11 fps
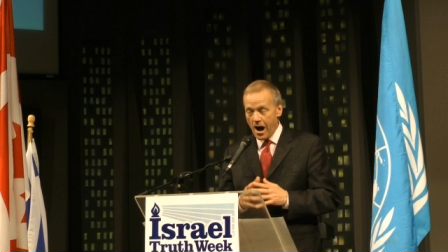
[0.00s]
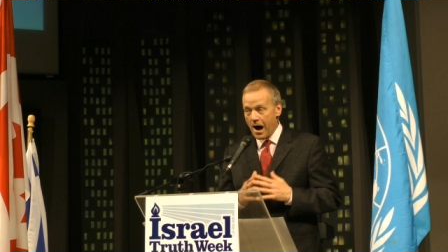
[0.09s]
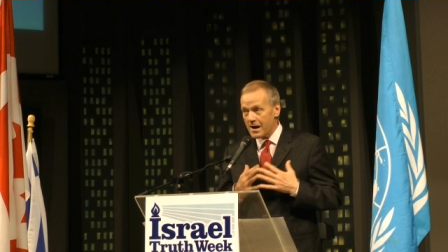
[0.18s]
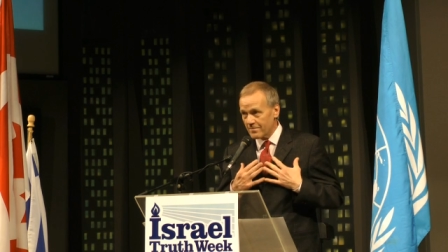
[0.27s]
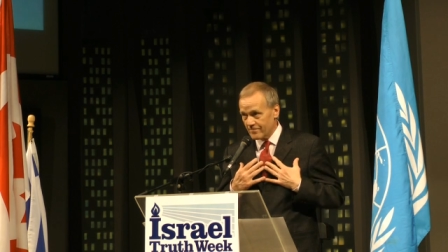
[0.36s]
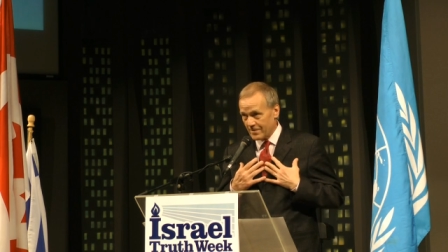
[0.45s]

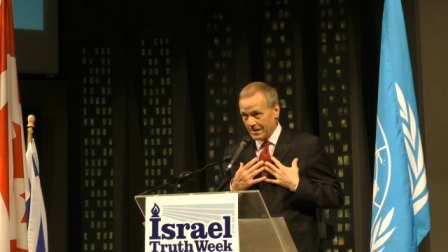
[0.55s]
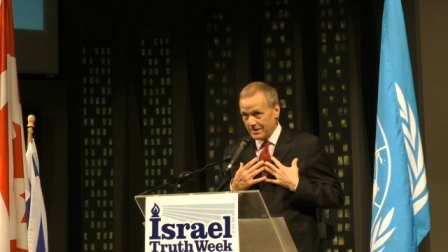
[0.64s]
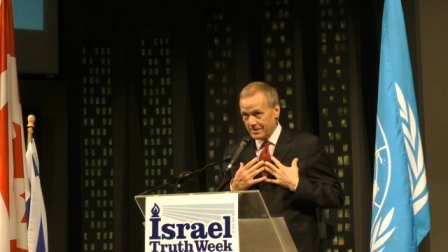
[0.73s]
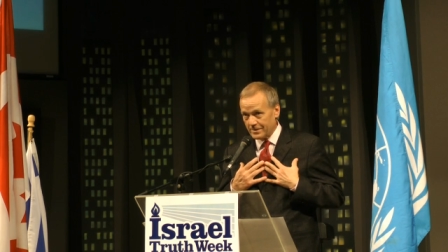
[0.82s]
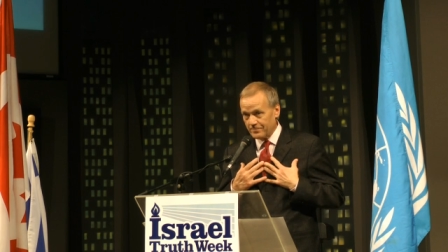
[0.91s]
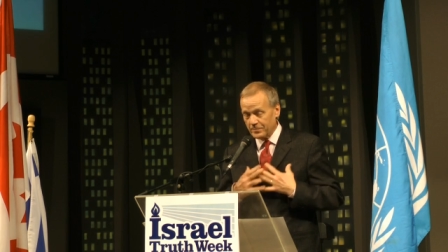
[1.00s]
I
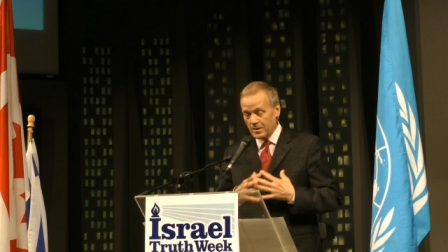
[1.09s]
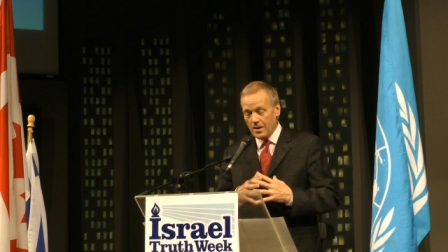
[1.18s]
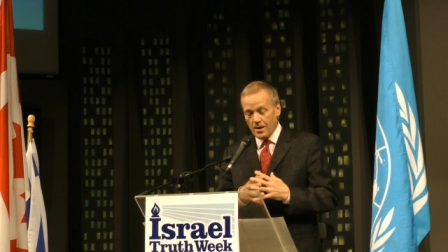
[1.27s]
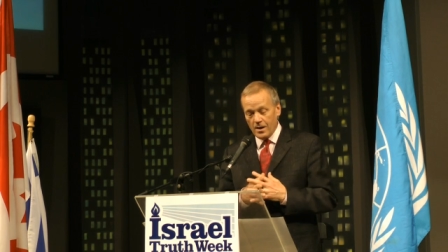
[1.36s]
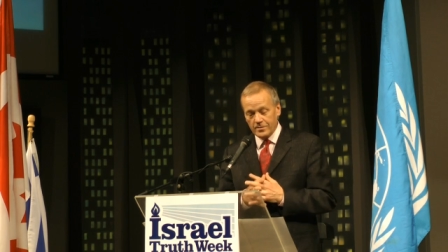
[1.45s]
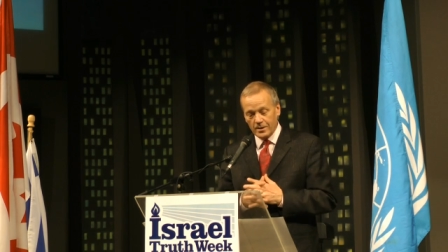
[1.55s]
find
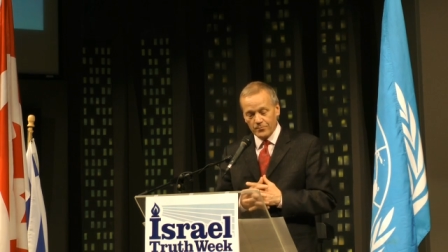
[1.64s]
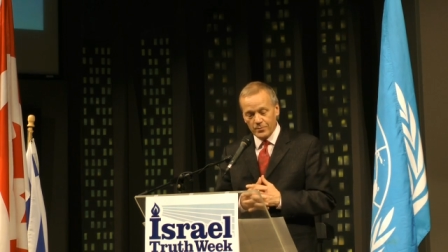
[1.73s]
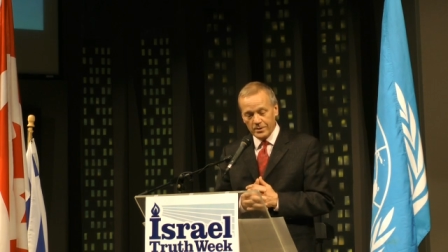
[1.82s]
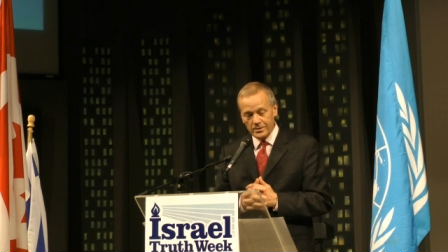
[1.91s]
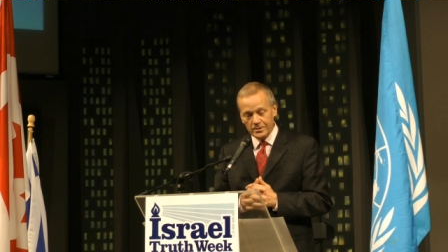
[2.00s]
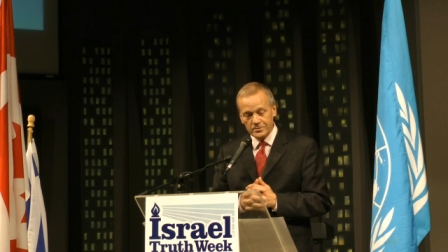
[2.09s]
that
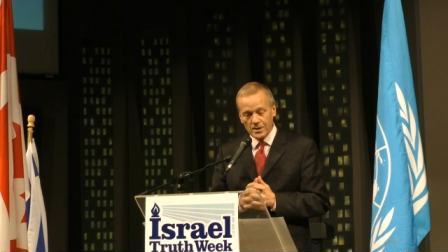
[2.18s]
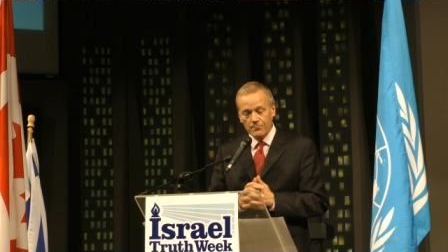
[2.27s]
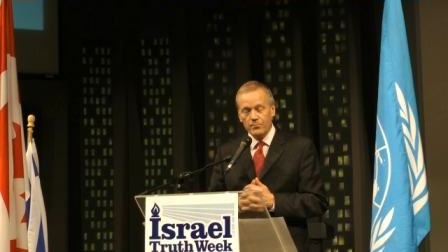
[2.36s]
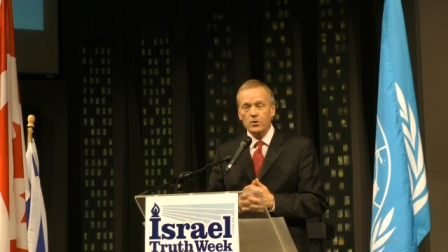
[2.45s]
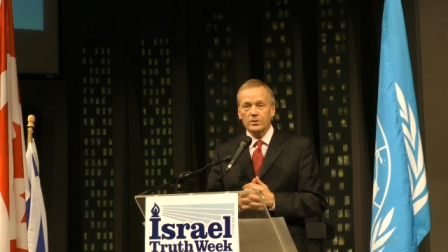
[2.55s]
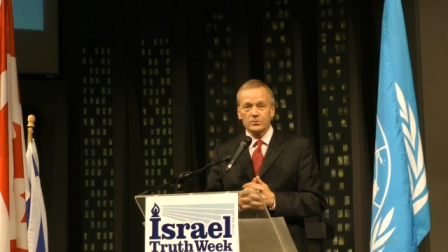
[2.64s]
opinions
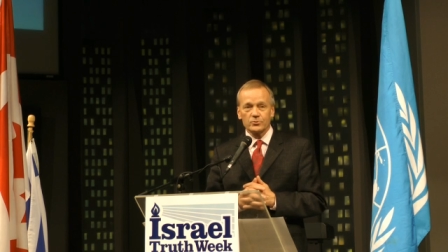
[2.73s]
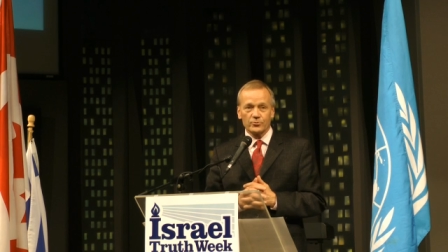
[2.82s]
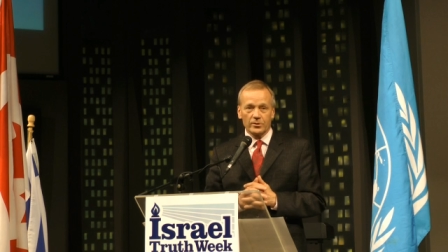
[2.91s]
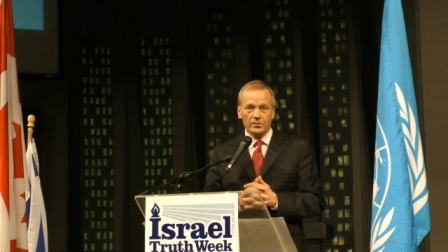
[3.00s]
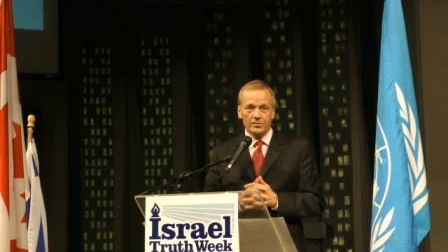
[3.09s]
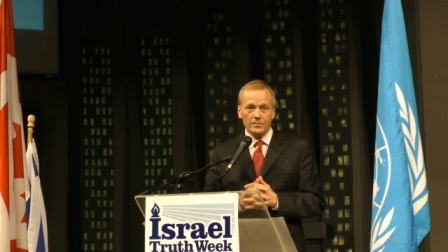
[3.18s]
about
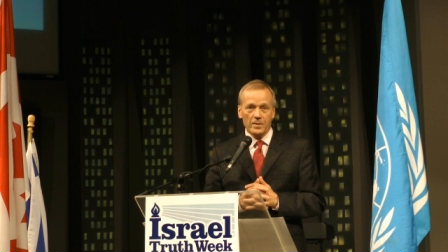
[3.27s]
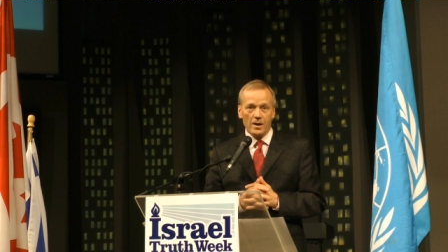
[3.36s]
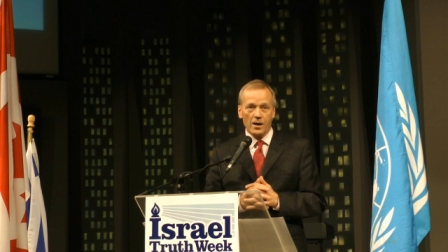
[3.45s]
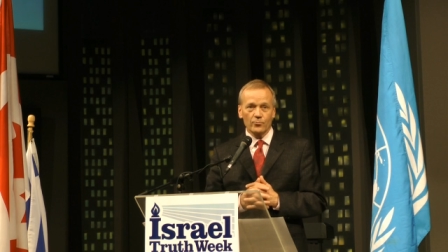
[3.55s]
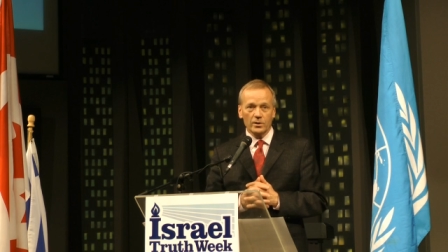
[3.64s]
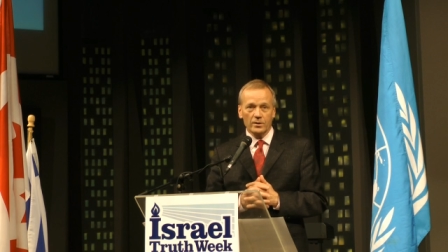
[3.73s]
Israel
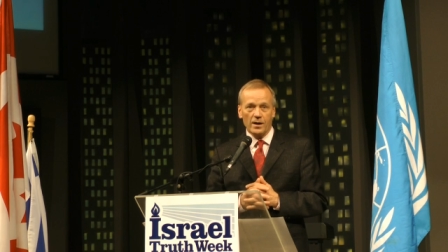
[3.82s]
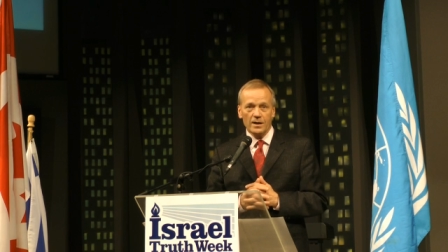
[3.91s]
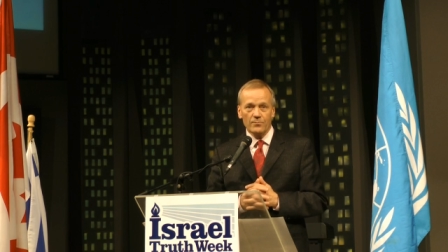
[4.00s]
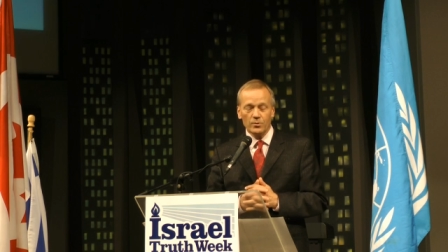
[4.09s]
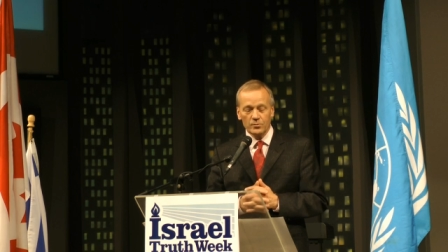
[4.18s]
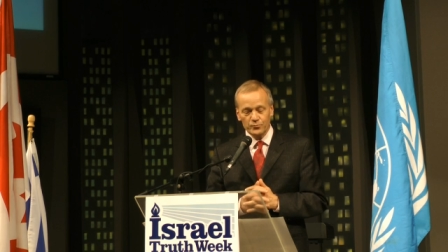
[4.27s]
are
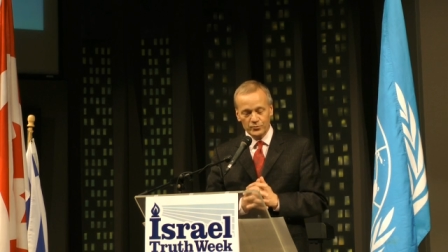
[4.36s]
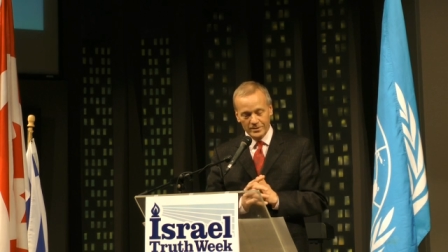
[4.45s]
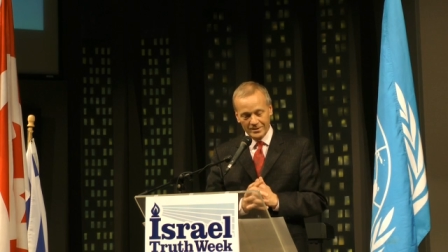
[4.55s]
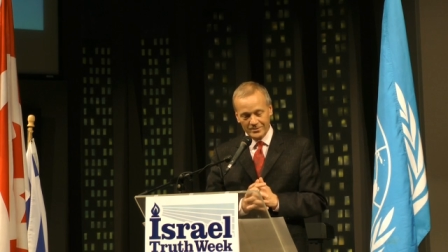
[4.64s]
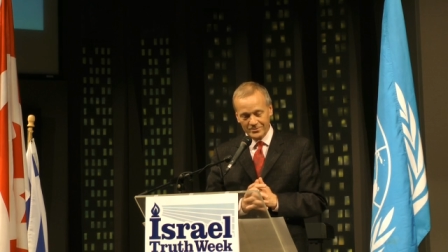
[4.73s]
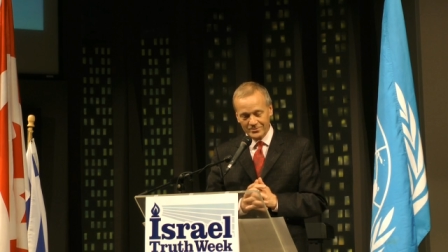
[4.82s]
reliable
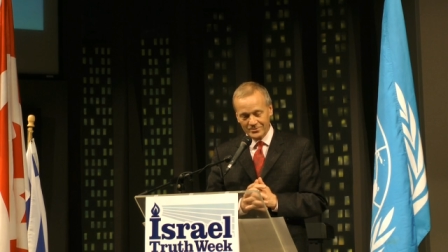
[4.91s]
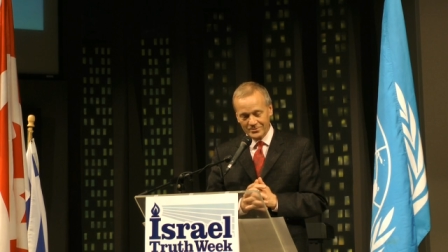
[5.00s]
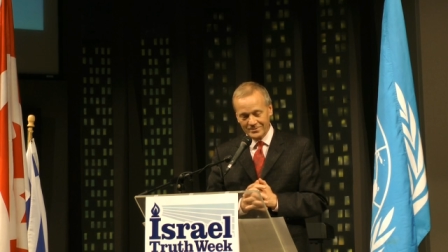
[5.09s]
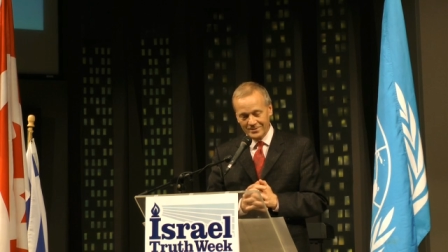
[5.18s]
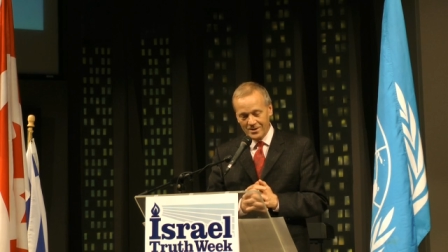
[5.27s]
predictors